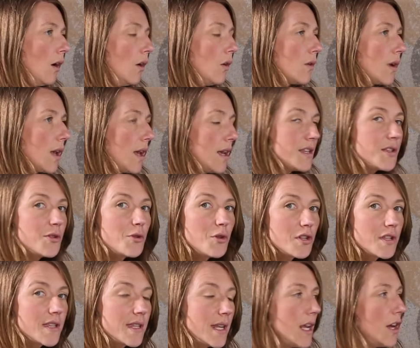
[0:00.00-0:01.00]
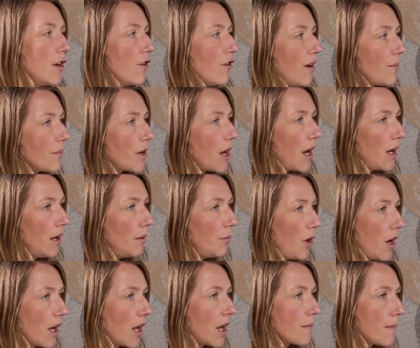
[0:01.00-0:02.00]
Okay, so you'll see here I'm kind of
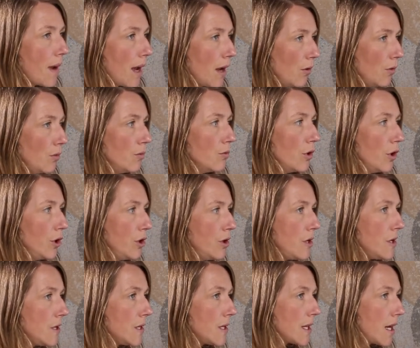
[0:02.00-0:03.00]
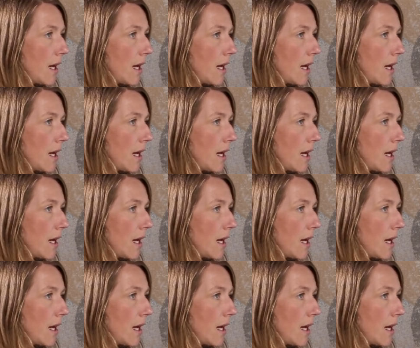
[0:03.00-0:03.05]
breaking my own rules.